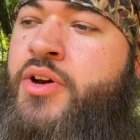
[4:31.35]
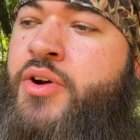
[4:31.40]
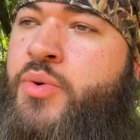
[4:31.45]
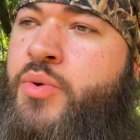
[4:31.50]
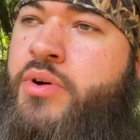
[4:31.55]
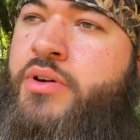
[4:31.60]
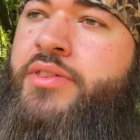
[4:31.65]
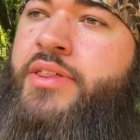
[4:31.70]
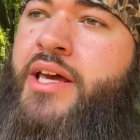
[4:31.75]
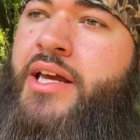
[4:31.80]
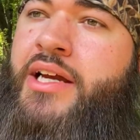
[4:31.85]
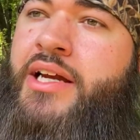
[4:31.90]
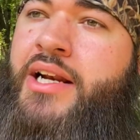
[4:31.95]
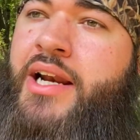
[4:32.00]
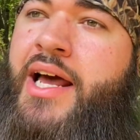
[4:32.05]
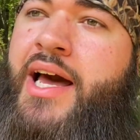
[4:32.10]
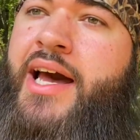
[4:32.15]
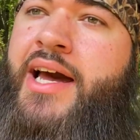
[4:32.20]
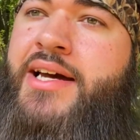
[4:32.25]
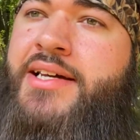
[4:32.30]
with a
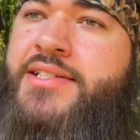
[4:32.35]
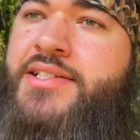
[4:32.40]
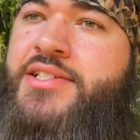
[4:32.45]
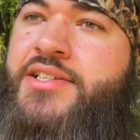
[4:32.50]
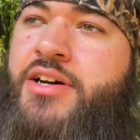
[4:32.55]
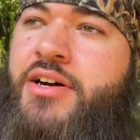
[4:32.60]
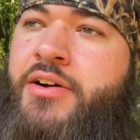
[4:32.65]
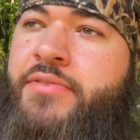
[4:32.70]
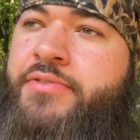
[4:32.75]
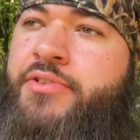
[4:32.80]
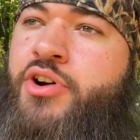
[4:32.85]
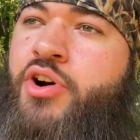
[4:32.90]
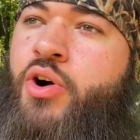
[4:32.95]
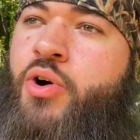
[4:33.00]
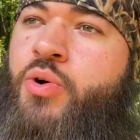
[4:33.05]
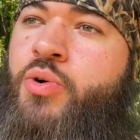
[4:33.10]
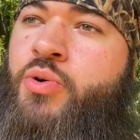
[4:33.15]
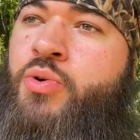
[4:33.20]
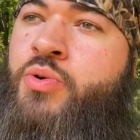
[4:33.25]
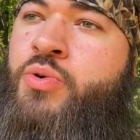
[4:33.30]
glass of
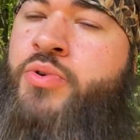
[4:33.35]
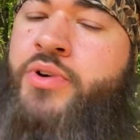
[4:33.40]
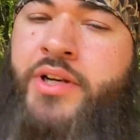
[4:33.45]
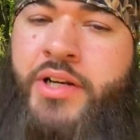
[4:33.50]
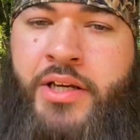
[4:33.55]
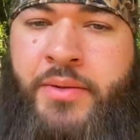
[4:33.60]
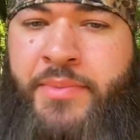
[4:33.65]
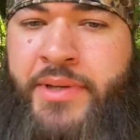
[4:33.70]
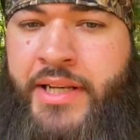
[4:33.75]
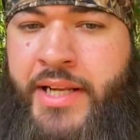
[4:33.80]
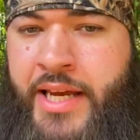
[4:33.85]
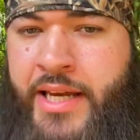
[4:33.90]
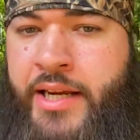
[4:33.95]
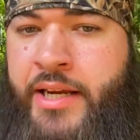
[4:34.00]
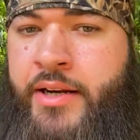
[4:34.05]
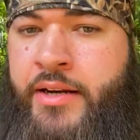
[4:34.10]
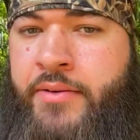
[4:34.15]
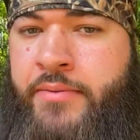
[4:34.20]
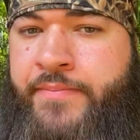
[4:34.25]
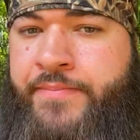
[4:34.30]
cold lemonade.